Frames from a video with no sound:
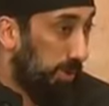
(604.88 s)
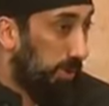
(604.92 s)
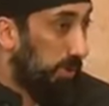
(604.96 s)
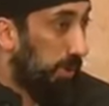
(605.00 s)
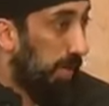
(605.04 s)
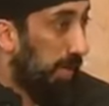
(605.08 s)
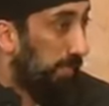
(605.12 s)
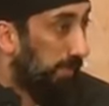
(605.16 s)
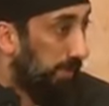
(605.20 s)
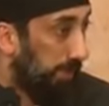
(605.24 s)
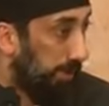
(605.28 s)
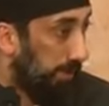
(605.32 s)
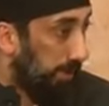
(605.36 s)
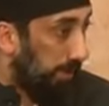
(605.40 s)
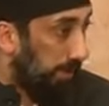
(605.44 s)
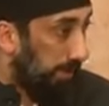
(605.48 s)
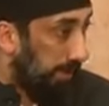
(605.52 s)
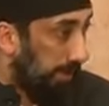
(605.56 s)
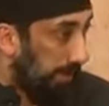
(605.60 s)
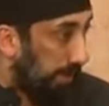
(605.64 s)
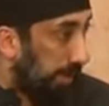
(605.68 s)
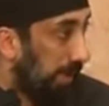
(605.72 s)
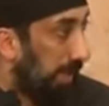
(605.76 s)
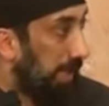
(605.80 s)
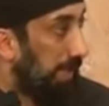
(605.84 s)
to travel during
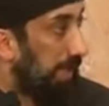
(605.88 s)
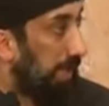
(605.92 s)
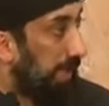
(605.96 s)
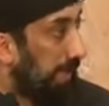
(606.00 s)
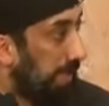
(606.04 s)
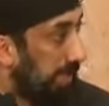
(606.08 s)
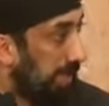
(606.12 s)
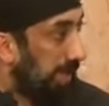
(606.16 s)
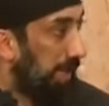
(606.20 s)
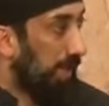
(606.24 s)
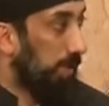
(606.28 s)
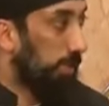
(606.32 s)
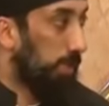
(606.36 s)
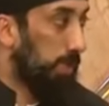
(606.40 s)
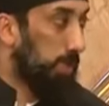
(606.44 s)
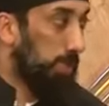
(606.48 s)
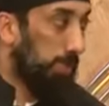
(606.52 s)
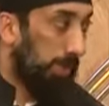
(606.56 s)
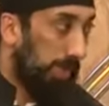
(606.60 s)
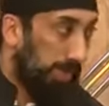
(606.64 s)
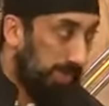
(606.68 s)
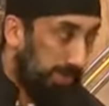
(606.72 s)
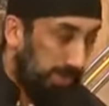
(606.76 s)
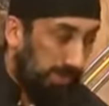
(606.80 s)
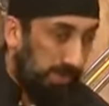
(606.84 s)
the day, they can tell which
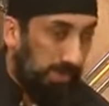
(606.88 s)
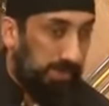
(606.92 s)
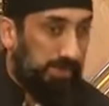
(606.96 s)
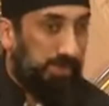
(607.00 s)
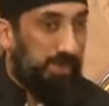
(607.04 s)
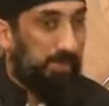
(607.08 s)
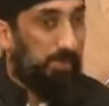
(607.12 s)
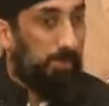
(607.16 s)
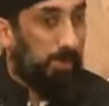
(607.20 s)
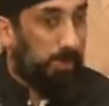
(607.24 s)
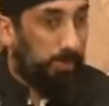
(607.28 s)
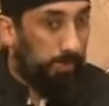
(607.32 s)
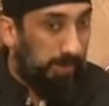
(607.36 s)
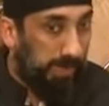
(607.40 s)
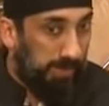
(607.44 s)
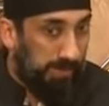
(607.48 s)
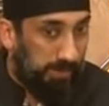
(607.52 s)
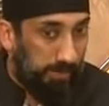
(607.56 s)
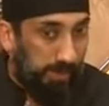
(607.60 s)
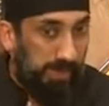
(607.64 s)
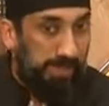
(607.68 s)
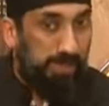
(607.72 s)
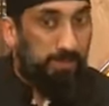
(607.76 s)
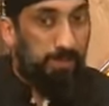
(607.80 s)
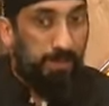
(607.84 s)
way is east and which way is
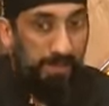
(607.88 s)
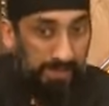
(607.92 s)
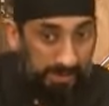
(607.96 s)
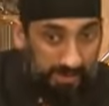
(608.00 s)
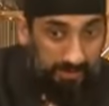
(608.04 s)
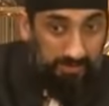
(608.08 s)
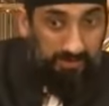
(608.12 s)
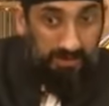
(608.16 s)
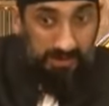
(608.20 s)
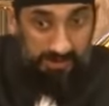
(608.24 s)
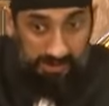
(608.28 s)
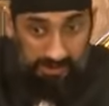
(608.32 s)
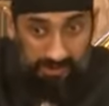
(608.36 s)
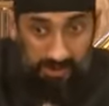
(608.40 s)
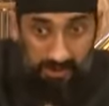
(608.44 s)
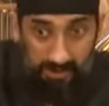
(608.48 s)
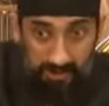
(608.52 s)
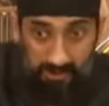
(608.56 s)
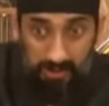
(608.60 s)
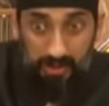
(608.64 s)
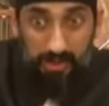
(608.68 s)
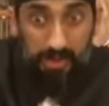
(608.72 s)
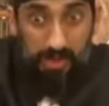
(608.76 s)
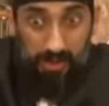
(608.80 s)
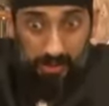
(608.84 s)
west because of the
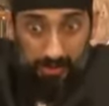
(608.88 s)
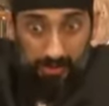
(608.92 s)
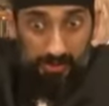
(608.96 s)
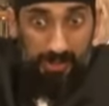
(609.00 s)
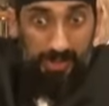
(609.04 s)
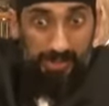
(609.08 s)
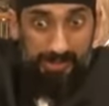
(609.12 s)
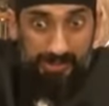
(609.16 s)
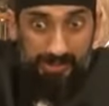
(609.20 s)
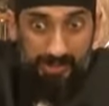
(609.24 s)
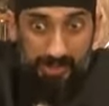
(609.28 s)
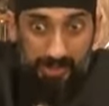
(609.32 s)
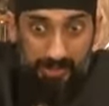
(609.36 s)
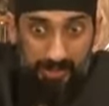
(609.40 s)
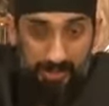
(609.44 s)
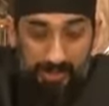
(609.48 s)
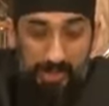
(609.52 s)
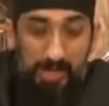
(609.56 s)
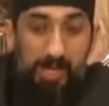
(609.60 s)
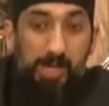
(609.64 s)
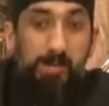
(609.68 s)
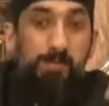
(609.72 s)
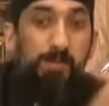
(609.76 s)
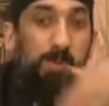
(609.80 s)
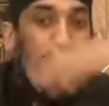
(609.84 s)
sun, Allah's light.
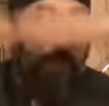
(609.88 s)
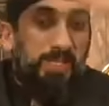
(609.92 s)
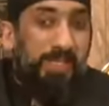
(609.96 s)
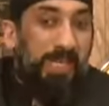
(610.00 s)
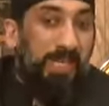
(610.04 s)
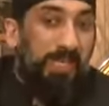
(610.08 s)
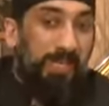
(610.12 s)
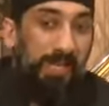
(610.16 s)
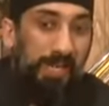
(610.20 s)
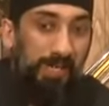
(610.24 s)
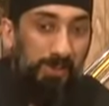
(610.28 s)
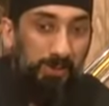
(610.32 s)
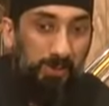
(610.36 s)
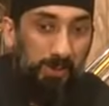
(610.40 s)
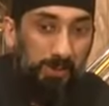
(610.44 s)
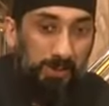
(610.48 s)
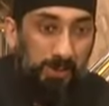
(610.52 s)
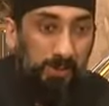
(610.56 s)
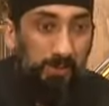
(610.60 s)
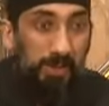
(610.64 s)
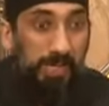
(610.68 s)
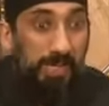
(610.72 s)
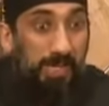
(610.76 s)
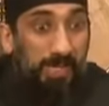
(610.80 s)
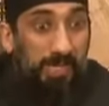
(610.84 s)
But when that light goes
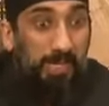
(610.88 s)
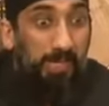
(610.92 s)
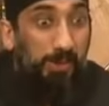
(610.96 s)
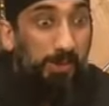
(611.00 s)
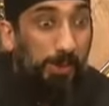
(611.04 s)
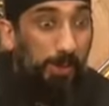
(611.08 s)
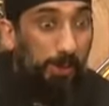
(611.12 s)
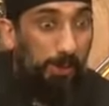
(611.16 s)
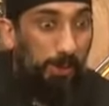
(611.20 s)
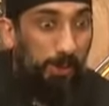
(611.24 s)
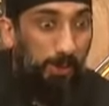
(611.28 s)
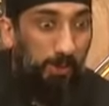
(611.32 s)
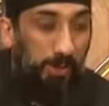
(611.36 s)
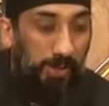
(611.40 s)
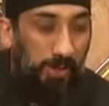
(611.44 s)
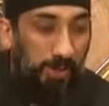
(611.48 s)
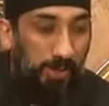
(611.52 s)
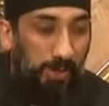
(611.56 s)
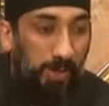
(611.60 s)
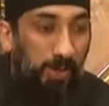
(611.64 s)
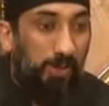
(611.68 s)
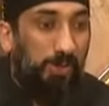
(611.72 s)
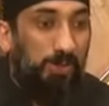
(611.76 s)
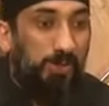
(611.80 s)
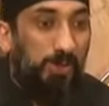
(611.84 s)
away, they don't know where to
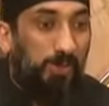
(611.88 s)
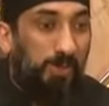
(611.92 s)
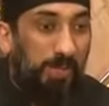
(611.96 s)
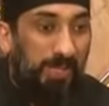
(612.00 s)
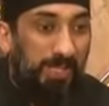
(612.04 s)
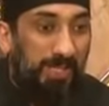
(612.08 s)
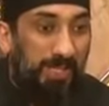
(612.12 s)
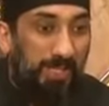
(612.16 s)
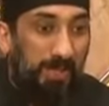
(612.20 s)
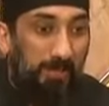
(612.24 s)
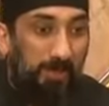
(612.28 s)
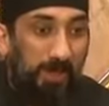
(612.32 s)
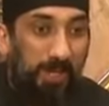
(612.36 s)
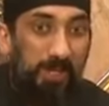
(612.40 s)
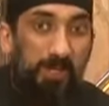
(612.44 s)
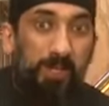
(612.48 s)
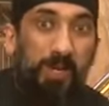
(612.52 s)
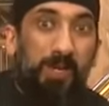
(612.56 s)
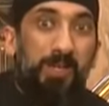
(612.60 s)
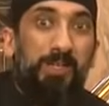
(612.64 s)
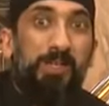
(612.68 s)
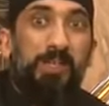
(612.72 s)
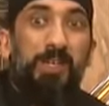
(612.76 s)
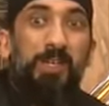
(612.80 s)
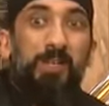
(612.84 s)
go. So what do they depend
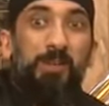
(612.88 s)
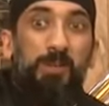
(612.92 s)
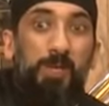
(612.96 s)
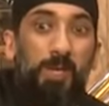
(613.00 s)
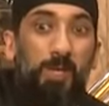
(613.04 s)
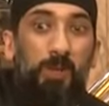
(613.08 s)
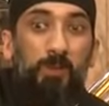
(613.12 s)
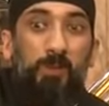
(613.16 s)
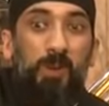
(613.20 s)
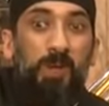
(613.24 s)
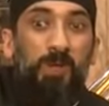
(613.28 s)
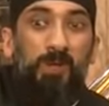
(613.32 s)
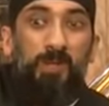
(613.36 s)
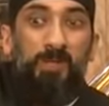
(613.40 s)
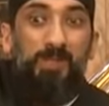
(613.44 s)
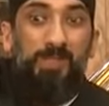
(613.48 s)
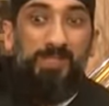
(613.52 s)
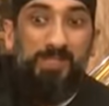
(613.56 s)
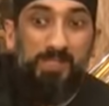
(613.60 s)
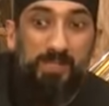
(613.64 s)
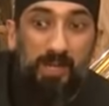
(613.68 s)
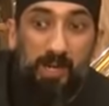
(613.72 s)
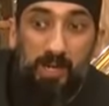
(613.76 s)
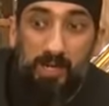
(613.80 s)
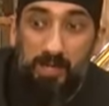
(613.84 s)
on? They depend on the
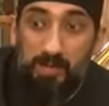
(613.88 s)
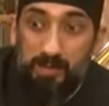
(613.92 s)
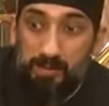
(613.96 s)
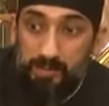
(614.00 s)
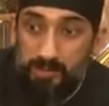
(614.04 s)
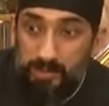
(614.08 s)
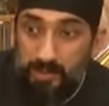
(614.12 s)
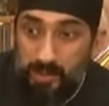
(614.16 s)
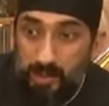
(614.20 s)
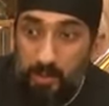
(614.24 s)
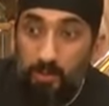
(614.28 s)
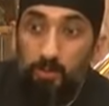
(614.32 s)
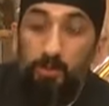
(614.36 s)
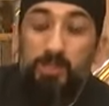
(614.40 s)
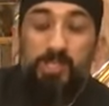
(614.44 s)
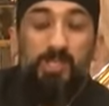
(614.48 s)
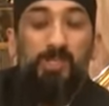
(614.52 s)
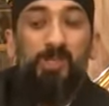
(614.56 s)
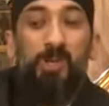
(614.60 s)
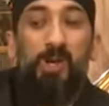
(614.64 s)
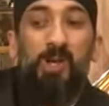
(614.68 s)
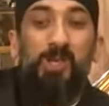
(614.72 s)
stars, which is